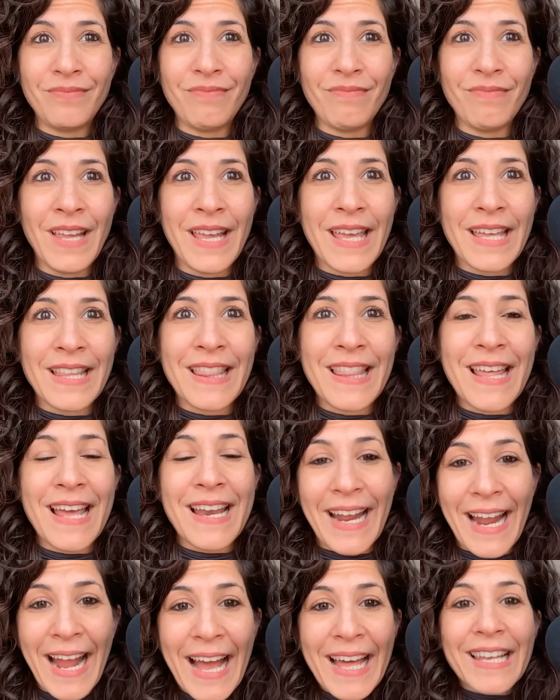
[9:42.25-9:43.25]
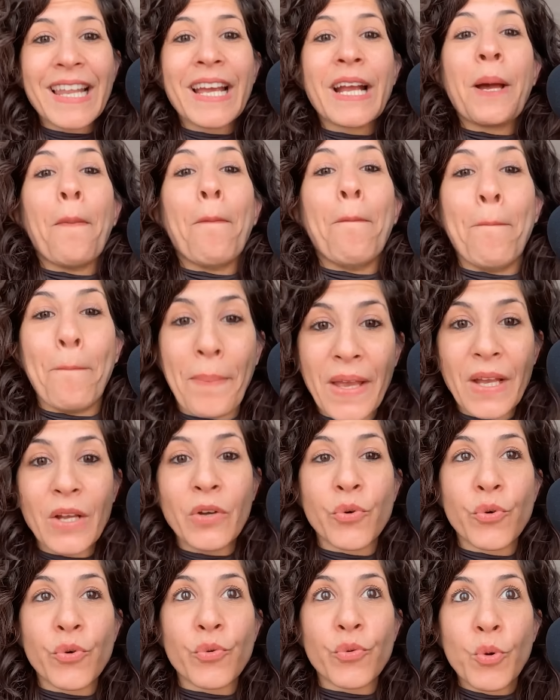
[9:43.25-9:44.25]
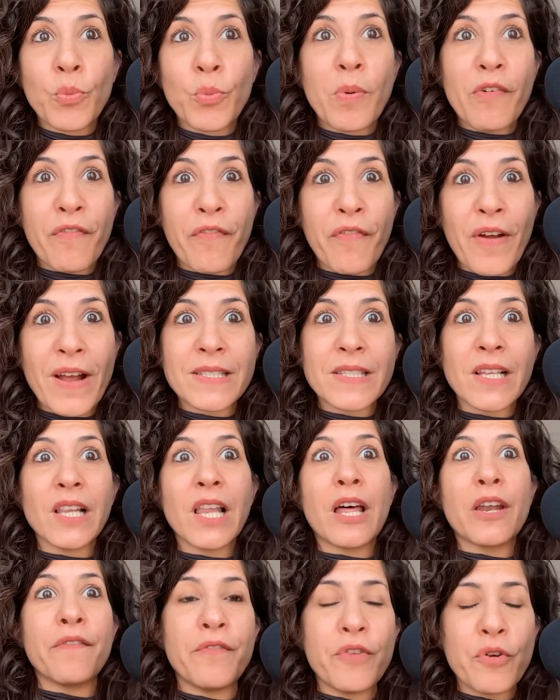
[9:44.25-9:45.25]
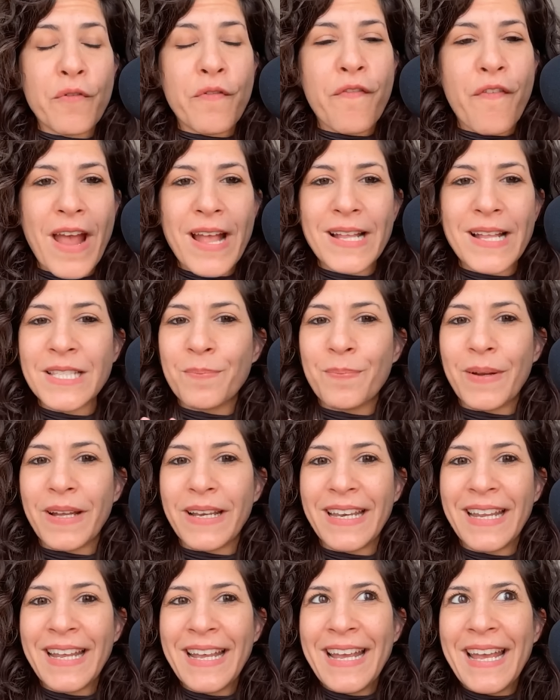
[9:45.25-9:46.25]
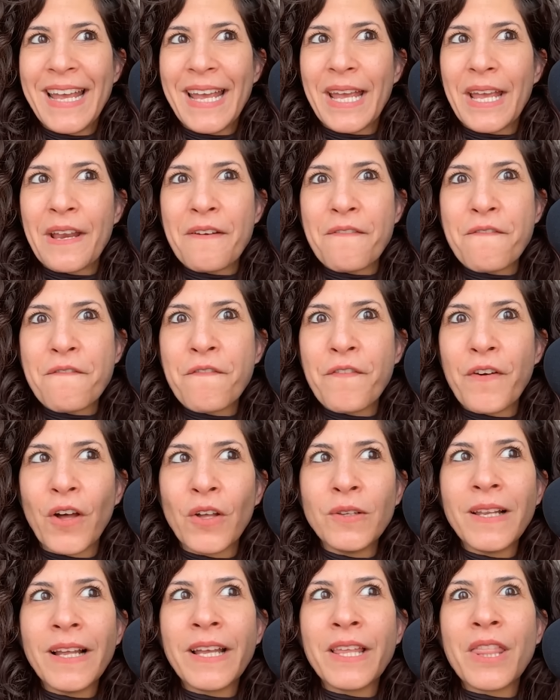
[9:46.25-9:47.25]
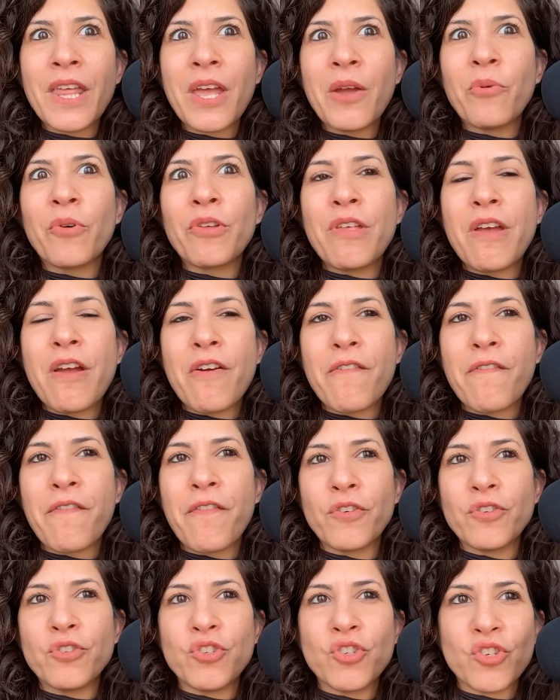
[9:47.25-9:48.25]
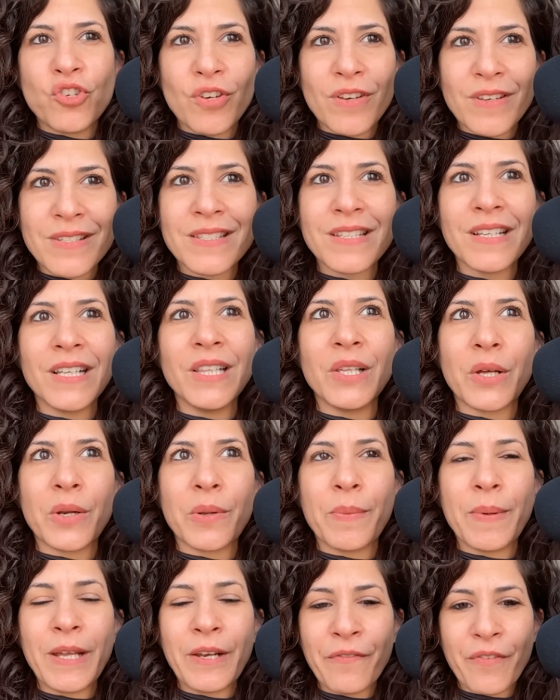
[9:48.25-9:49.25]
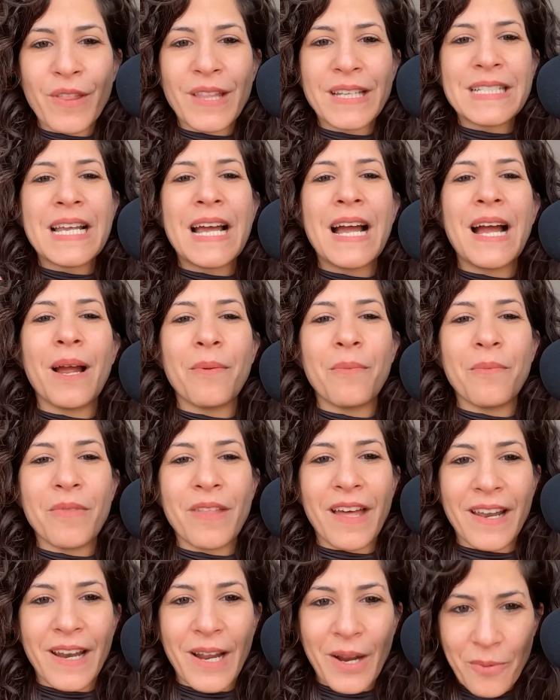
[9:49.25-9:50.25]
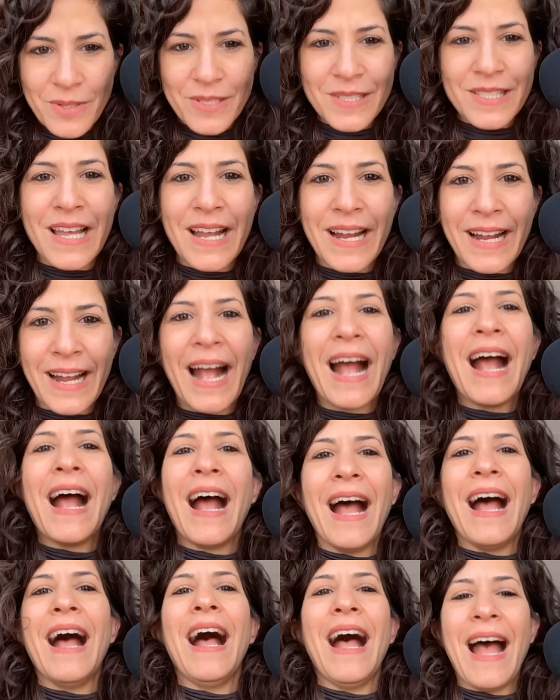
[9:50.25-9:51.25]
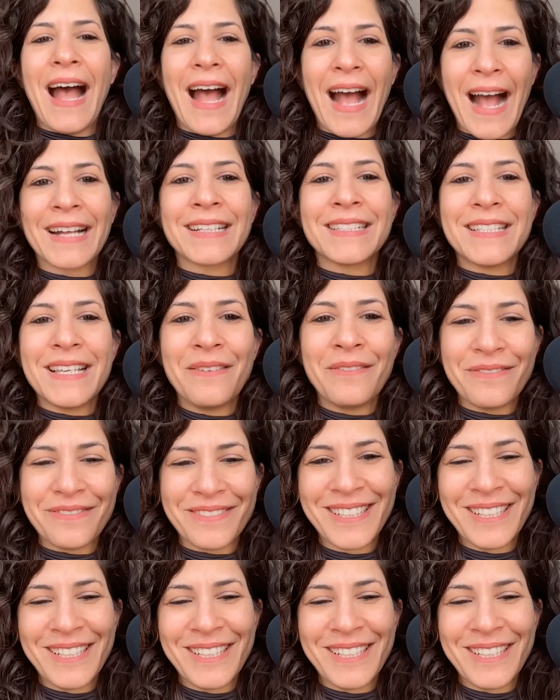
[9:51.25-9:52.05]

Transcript: And then I had like a big group of friends, a lot of new friends, but it felt like they were there for just a little bit for the time that I was like active.